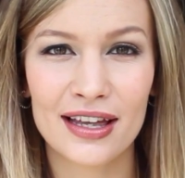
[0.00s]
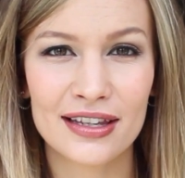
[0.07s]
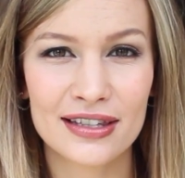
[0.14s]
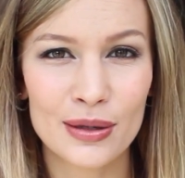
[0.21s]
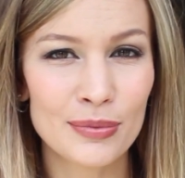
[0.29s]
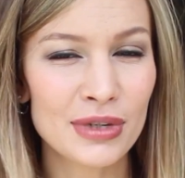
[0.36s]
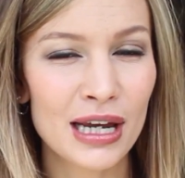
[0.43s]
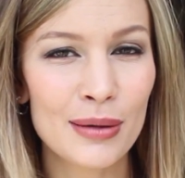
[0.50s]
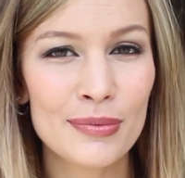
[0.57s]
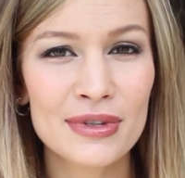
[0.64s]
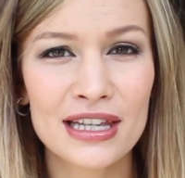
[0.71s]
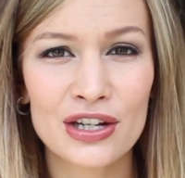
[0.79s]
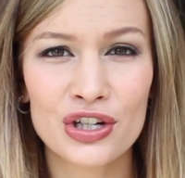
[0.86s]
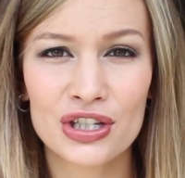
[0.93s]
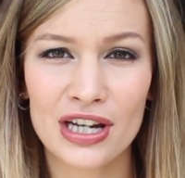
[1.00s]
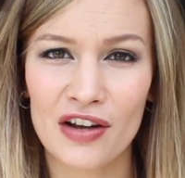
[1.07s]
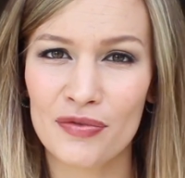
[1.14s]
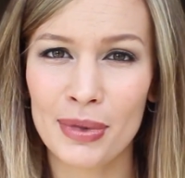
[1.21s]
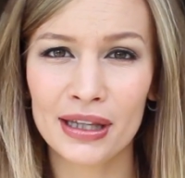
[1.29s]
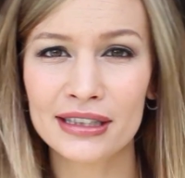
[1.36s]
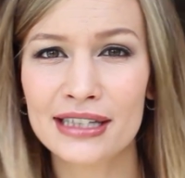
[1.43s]
sometimes they just
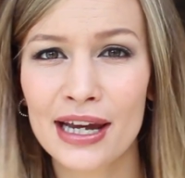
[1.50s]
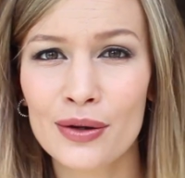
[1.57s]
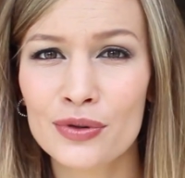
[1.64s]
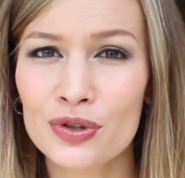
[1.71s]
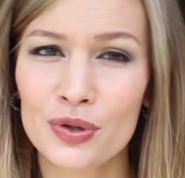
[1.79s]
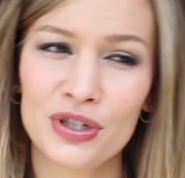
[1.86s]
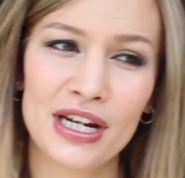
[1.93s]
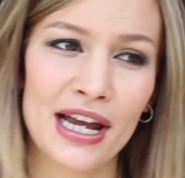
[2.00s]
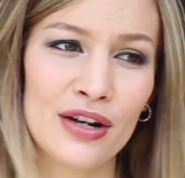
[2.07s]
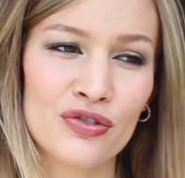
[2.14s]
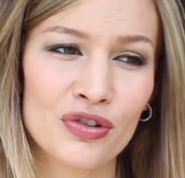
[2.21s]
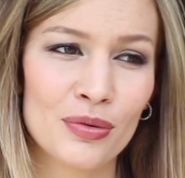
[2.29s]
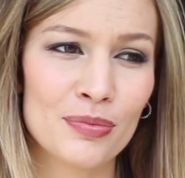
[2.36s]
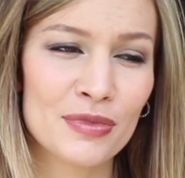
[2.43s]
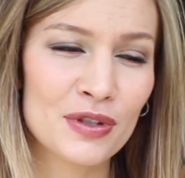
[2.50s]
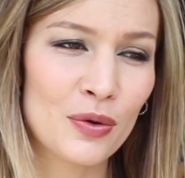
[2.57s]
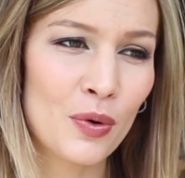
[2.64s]
have meltdowns or tantrums,